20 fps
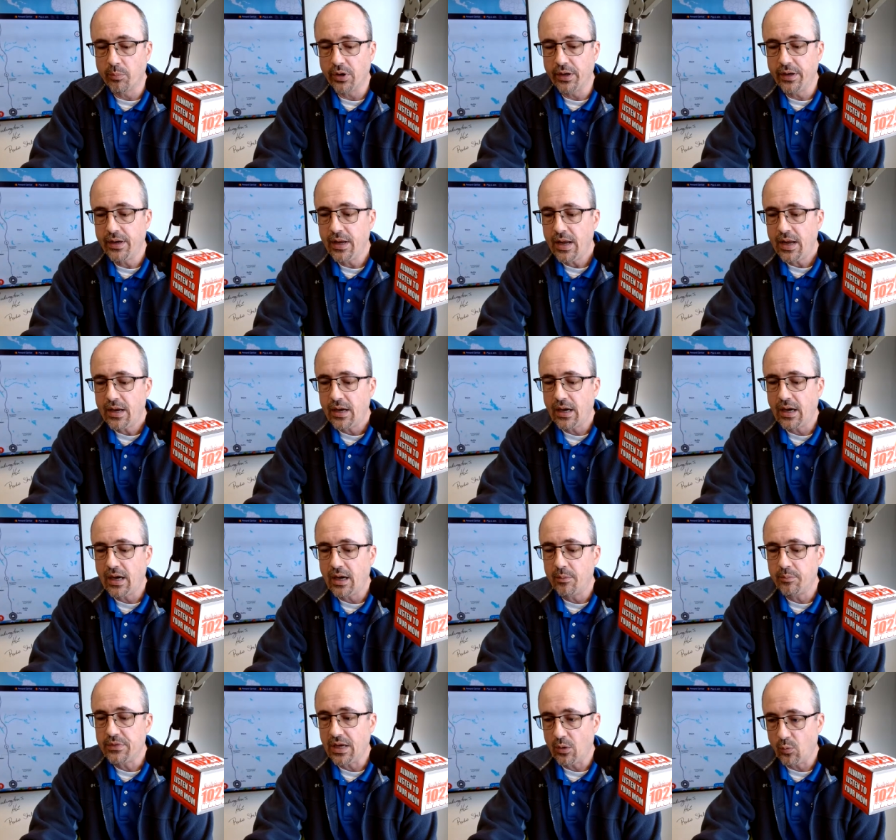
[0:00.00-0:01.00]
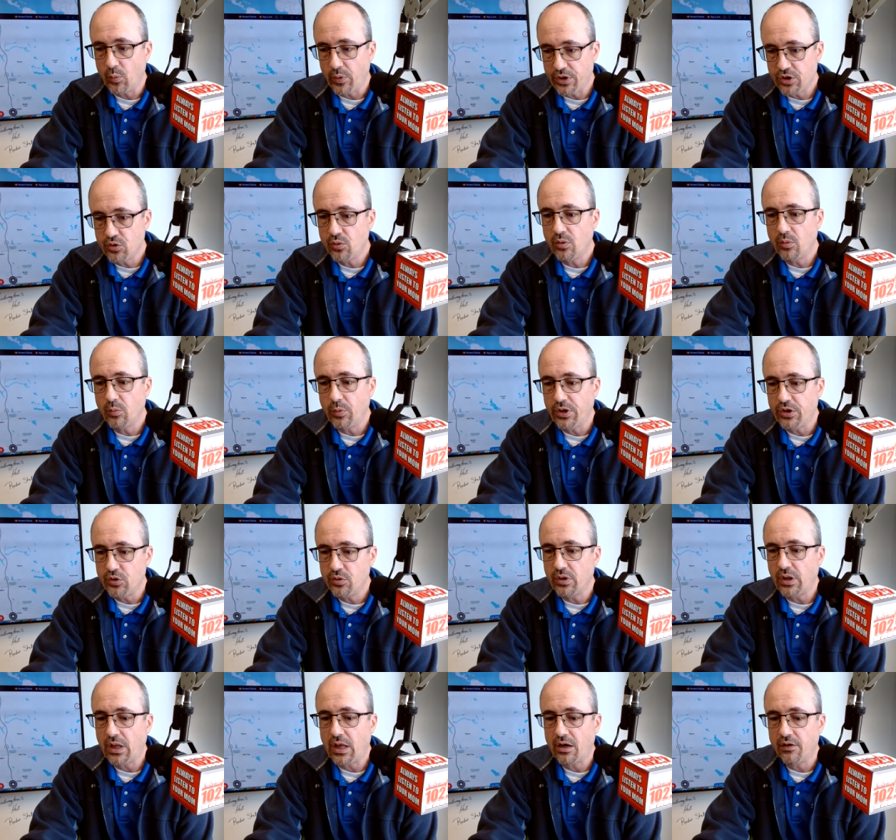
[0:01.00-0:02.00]
but we
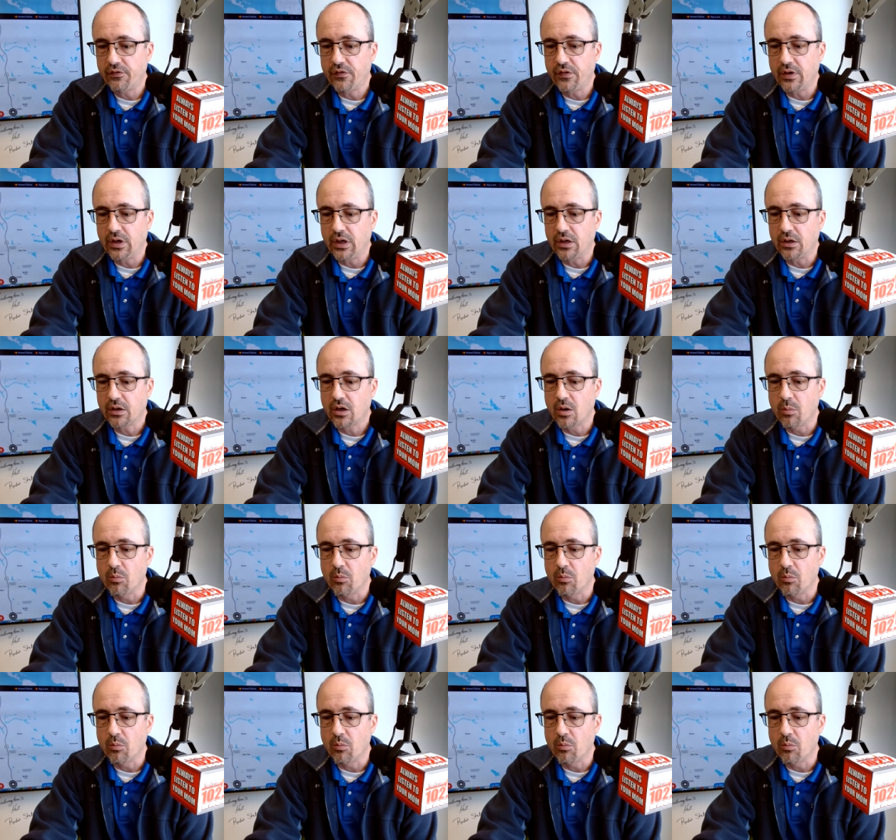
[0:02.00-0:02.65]
do a lot of